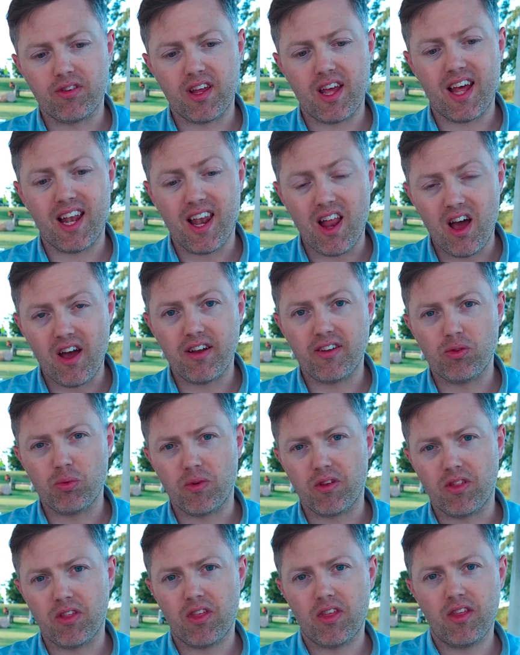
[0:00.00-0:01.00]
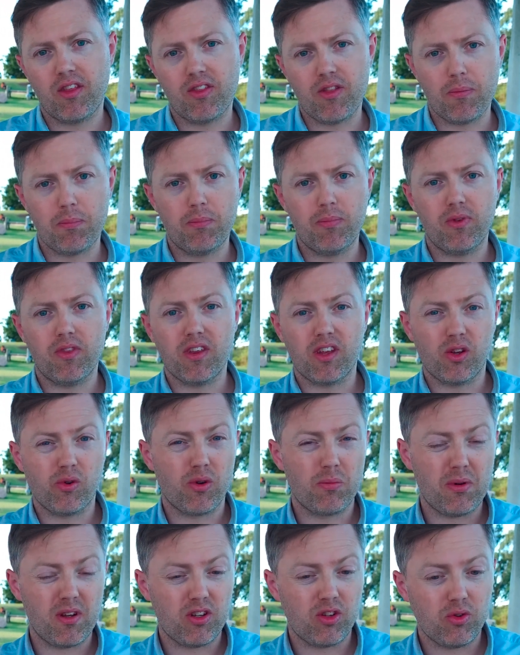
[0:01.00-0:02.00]
it aligns with the
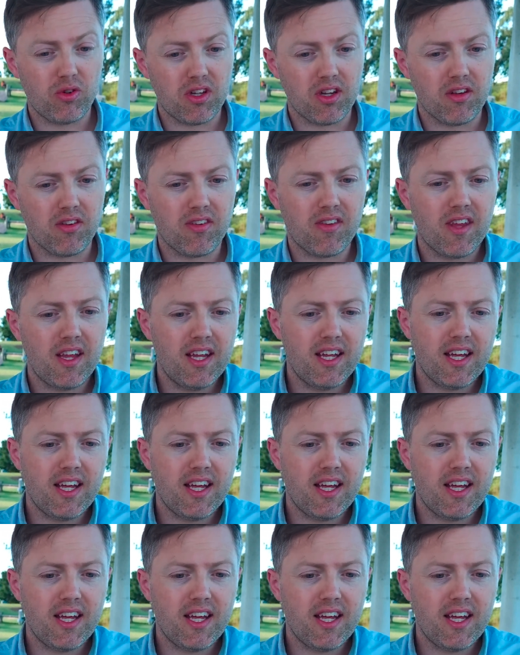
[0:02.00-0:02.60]
European Union's